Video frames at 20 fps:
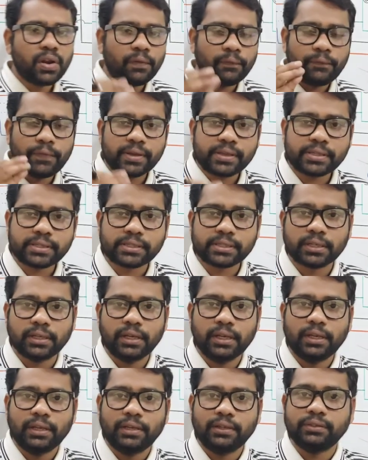First,
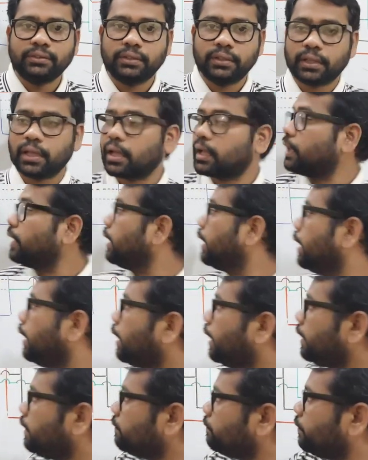
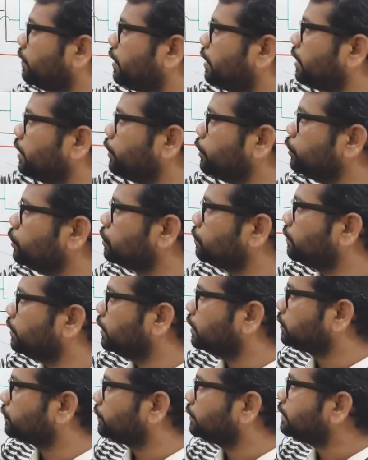live wire, neutral
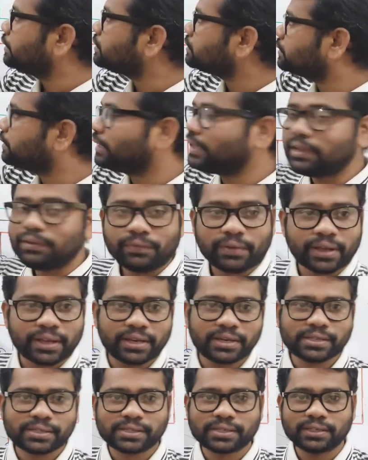earth wire, these three
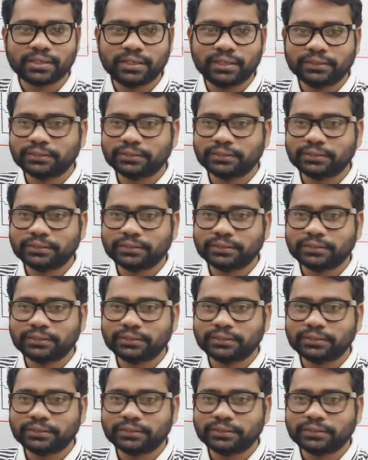wires,